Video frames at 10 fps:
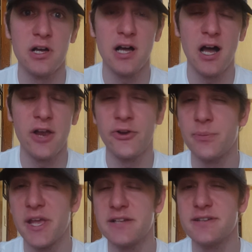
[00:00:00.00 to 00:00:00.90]

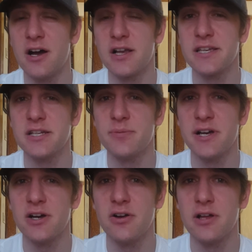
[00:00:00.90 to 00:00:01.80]
Iron Man talking
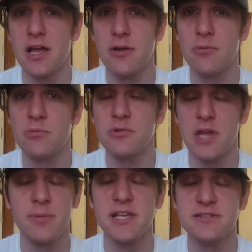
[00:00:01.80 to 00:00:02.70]
about,
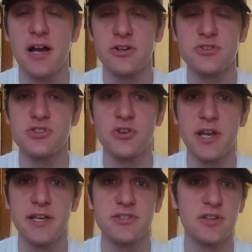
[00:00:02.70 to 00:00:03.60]
Doctor
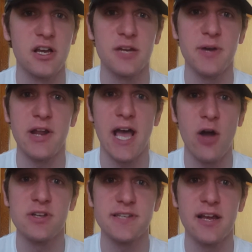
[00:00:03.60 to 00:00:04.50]
Strange talking about
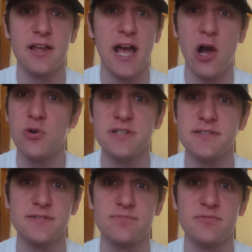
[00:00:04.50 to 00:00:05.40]
how
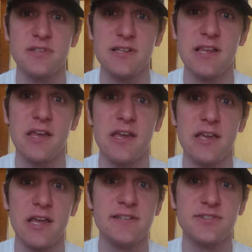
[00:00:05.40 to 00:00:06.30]
does
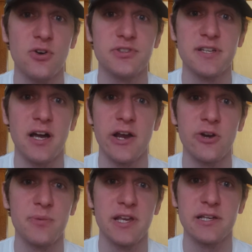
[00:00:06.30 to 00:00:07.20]
insulting
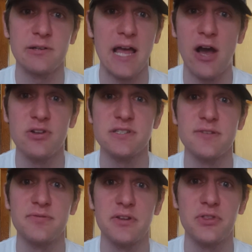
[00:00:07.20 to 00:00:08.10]
Iron Man, how does he
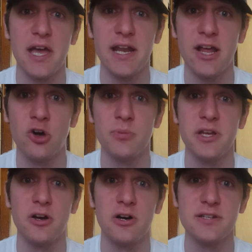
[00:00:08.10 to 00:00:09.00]
fit that
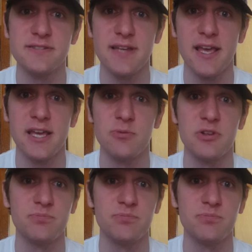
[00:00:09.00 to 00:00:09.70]
helmet on his head